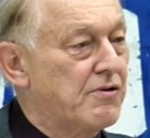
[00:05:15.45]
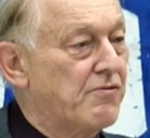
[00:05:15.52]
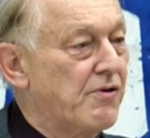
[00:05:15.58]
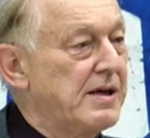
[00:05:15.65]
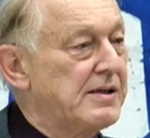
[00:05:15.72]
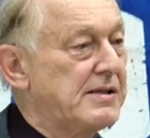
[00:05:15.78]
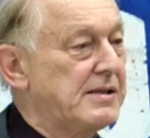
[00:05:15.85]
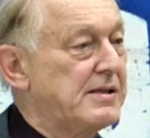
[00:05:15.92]

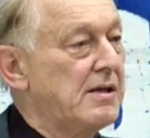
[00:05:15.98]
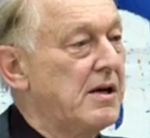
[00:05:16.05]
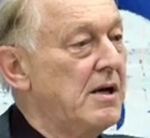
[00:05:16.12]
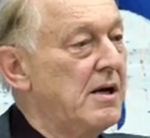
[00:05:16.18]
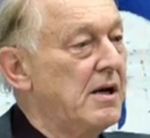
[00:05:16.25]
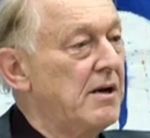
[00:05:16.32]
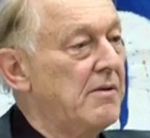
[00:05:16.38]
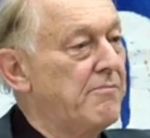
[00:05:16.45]
Greece,
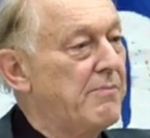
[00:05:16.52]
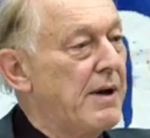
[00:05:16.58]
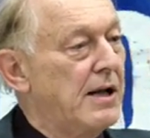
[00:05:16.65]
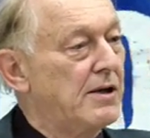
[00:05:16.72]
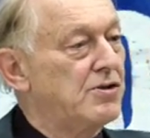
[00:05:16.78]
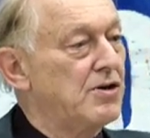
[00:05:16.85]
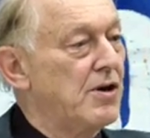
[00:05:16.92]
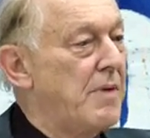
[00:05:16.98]

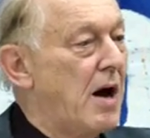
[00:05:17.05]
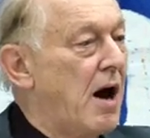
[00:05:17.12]
Belgium,